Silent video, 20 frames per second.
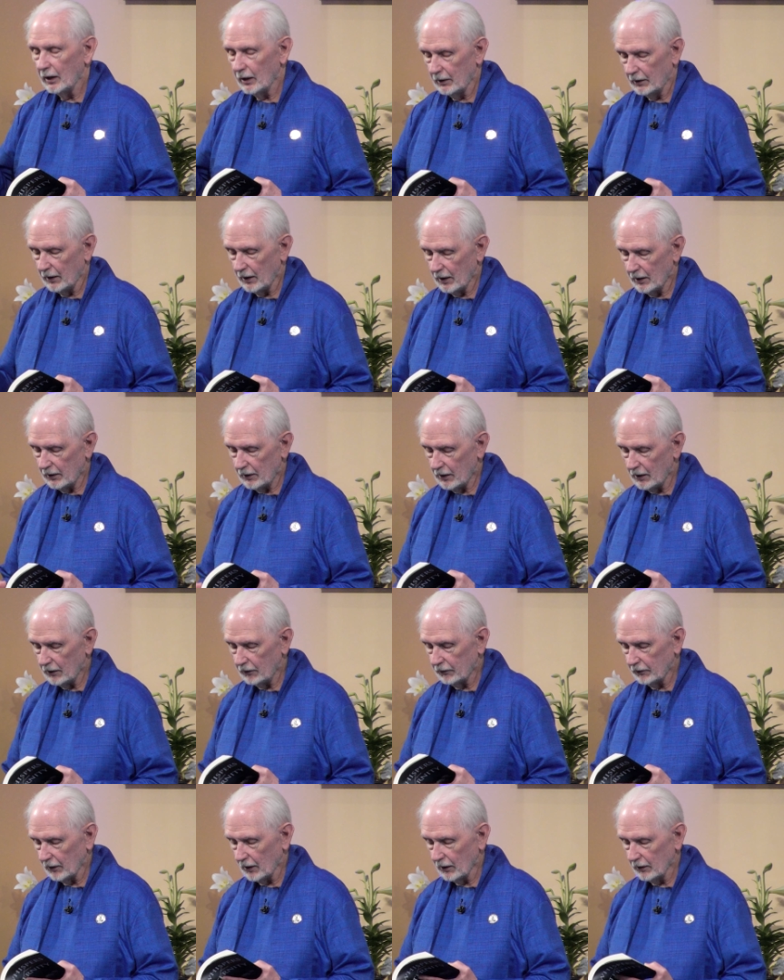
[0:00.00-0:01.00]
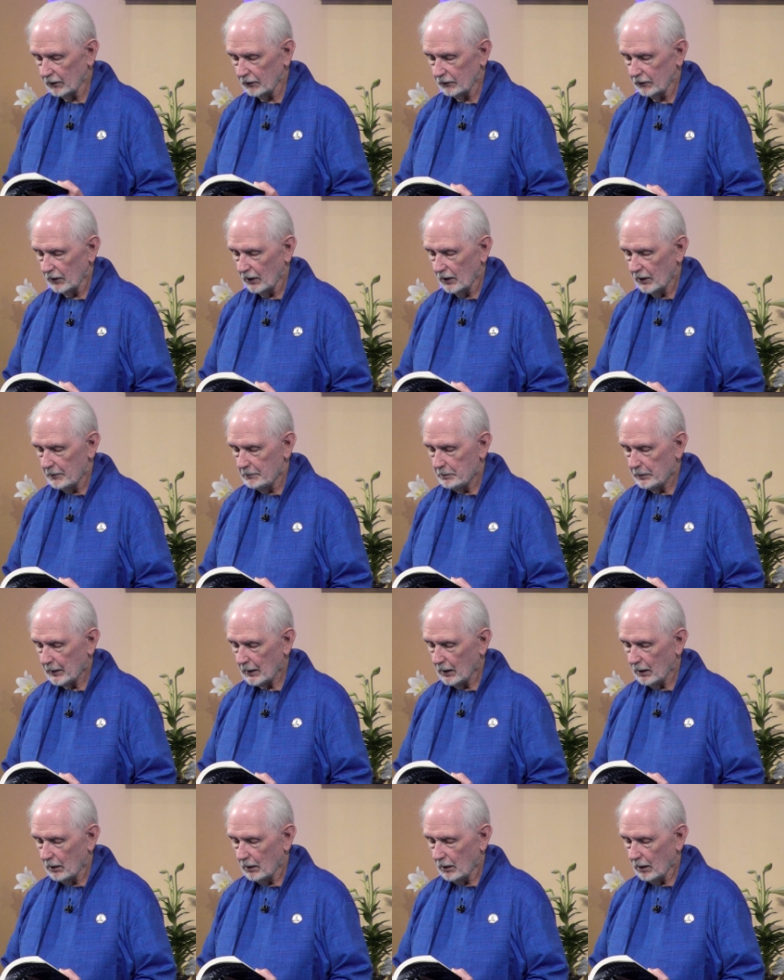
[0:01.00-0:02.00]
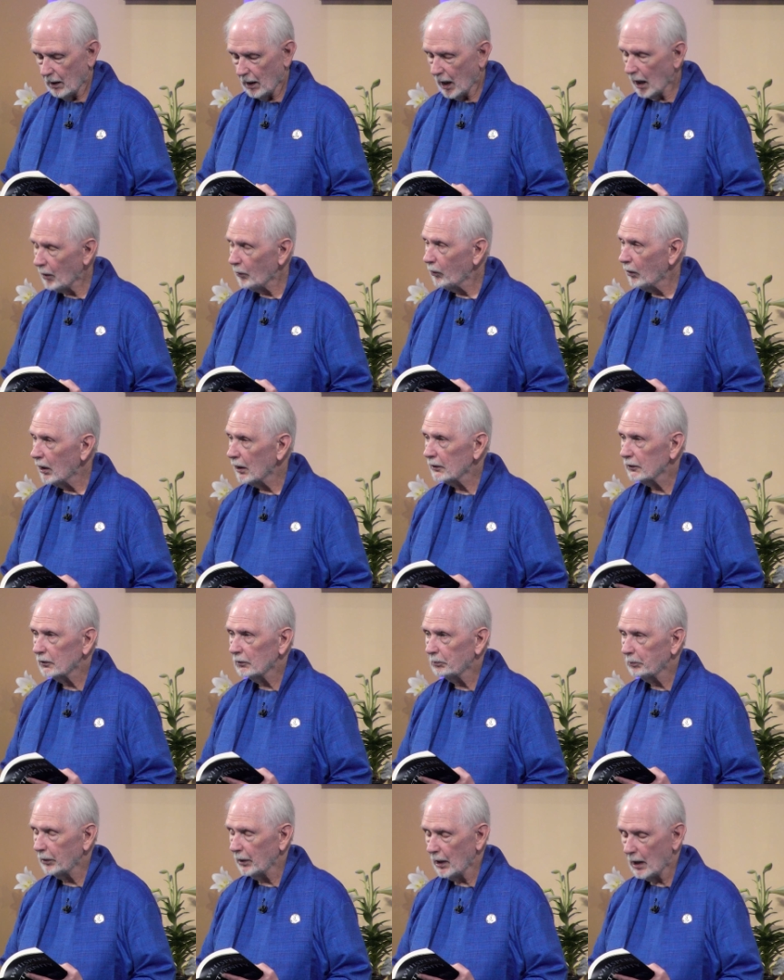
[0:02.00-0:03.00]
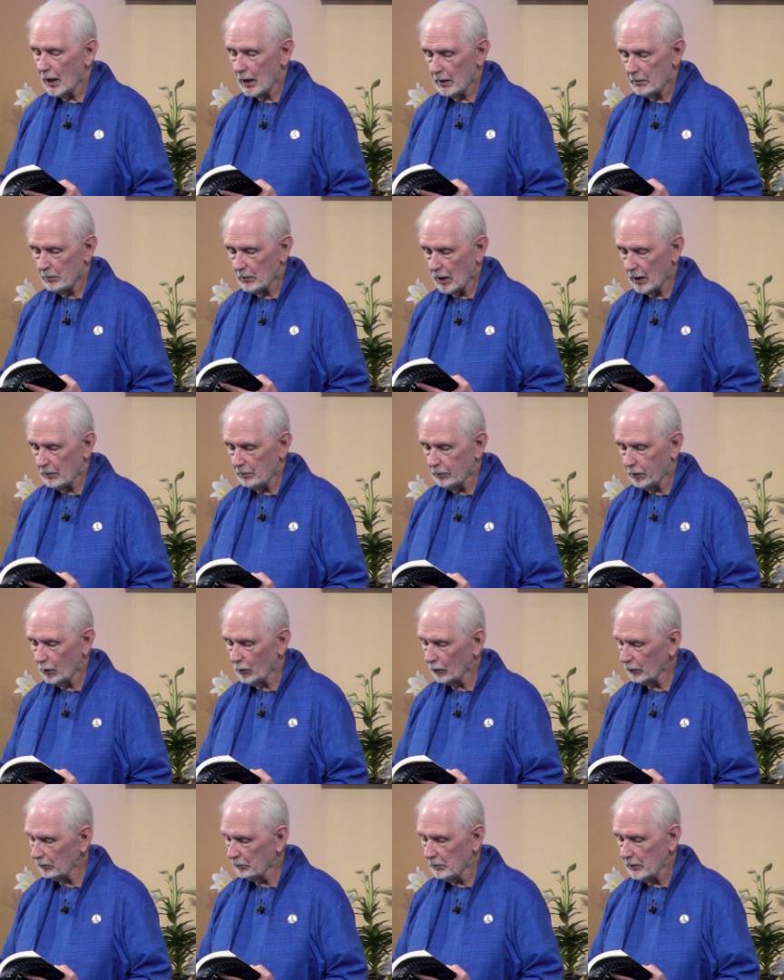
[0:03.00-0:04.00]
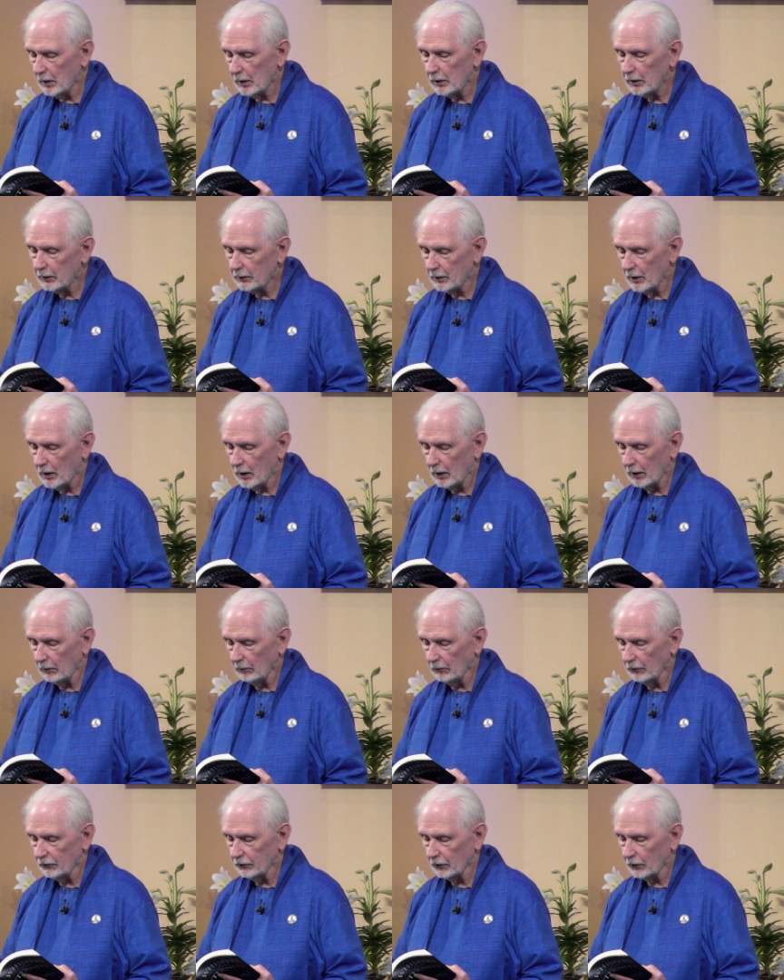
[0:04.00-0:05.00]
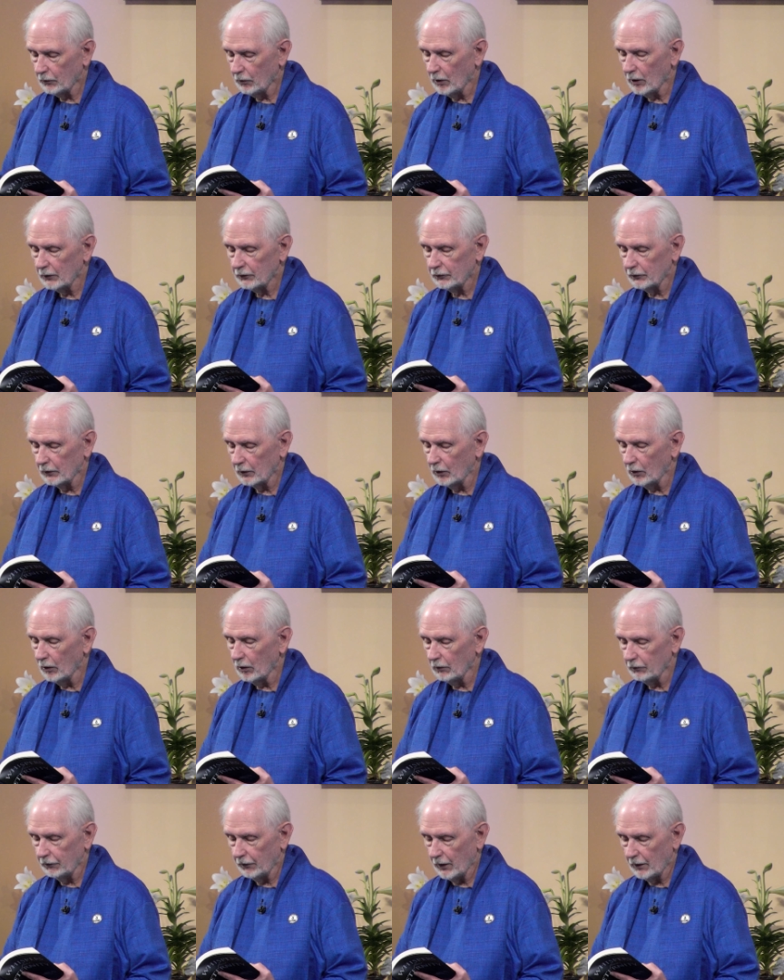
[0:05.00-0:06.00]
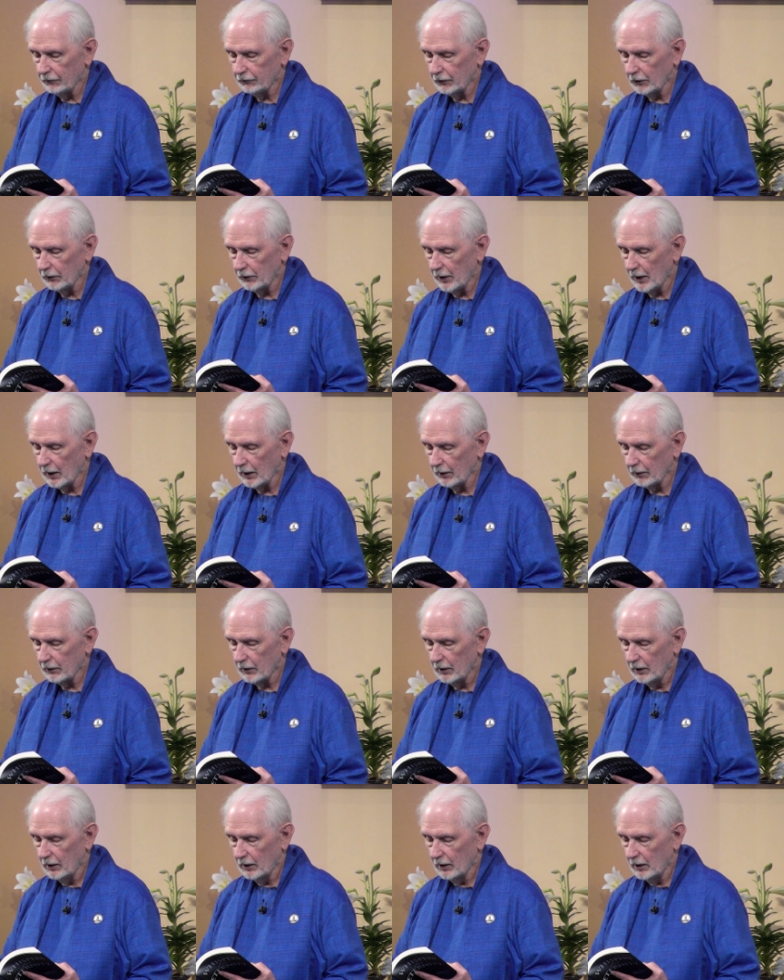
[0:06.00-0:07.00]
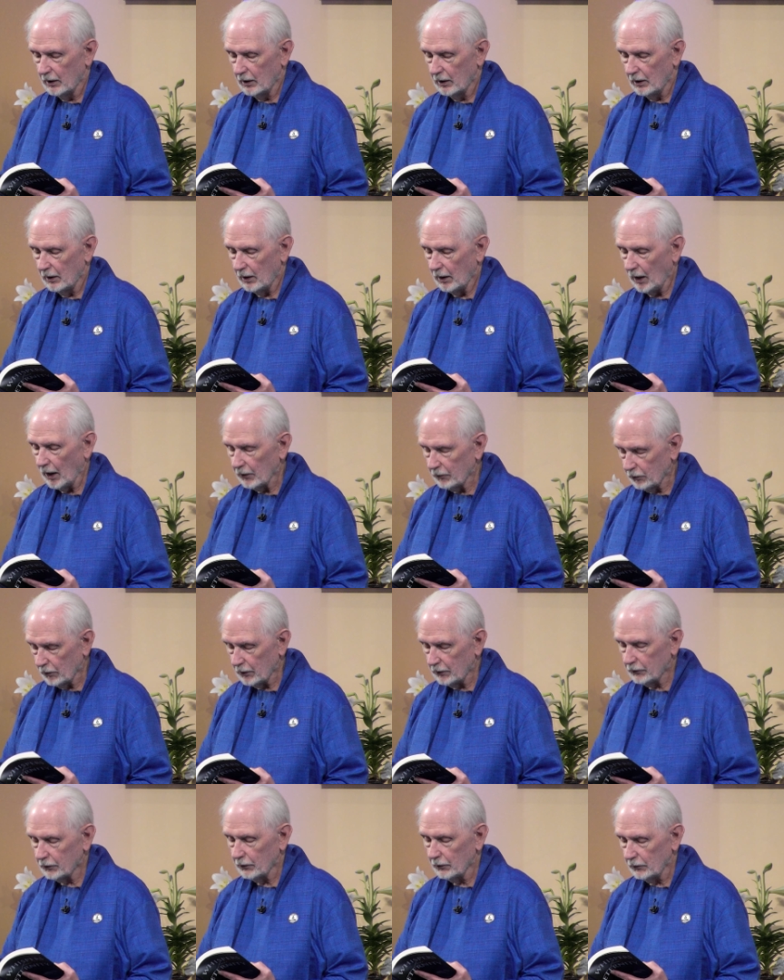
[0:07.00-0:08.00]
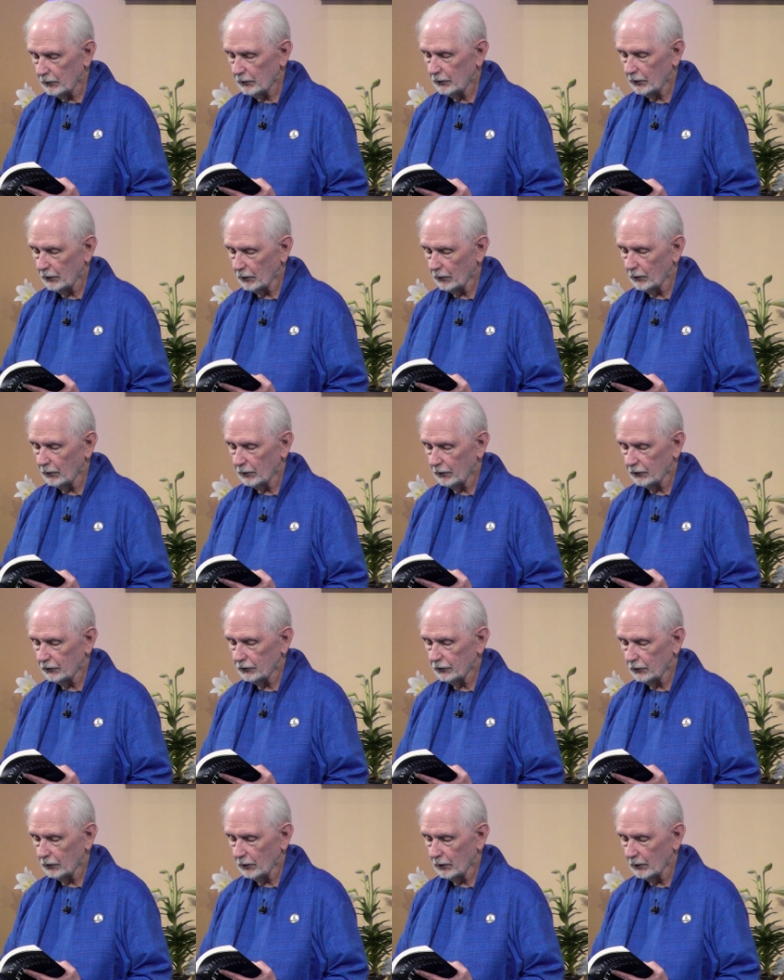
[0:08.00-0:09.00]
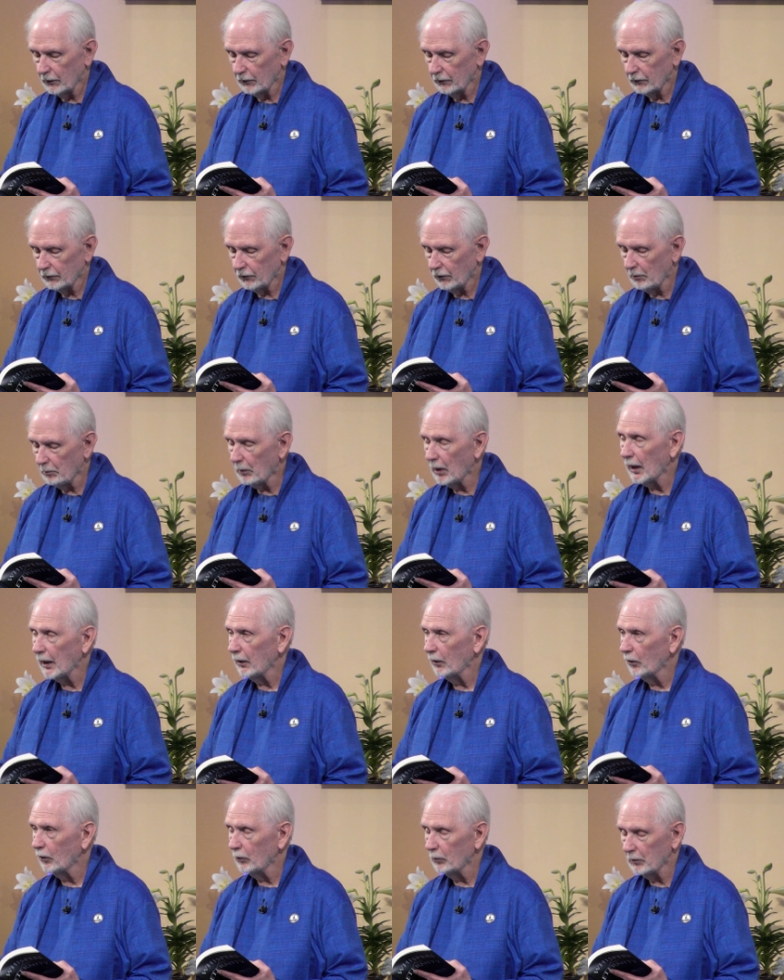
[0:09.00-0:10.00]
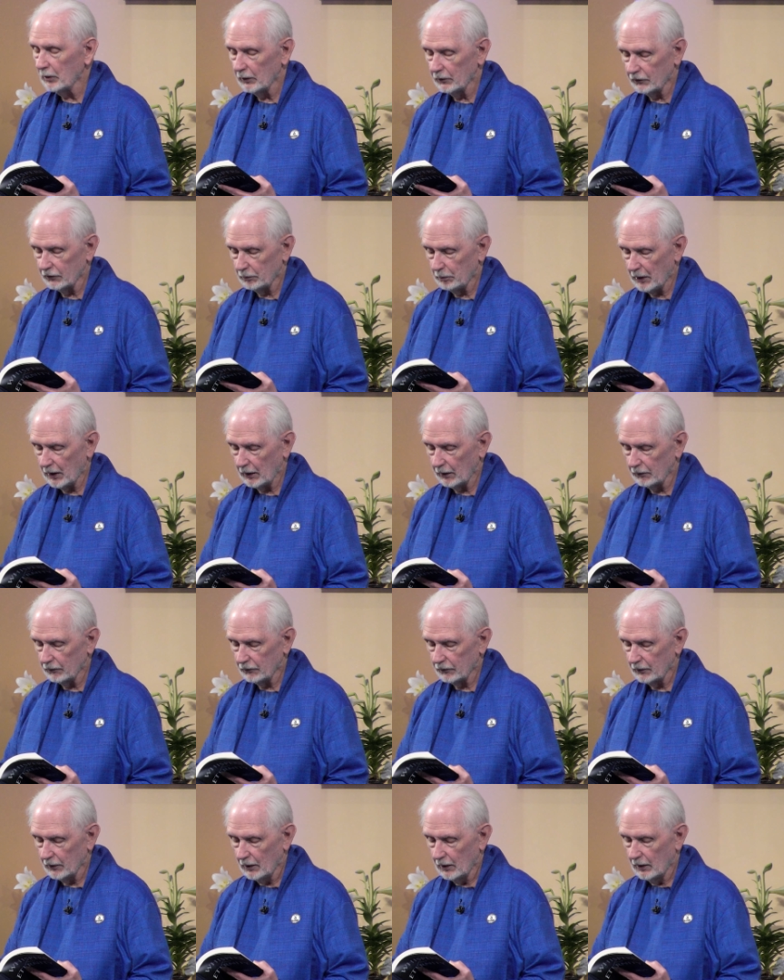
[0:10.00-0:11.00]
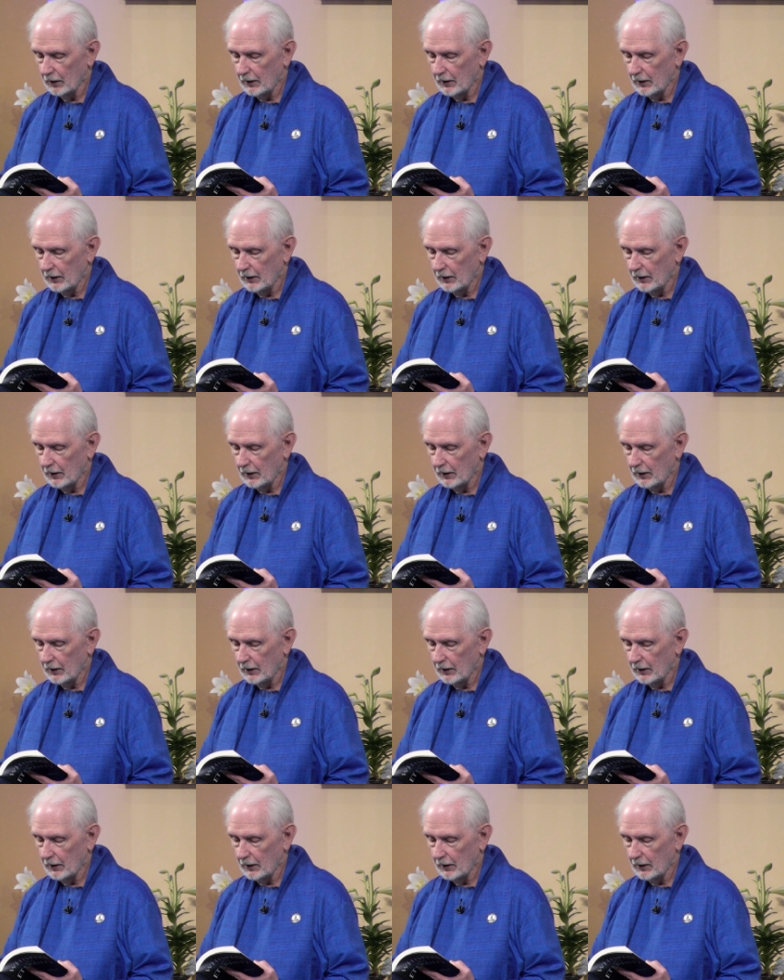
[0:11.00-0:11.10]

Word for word: And then he says, I want to ply my boat many times across the gulf after death and return to earth's shores from my home in space.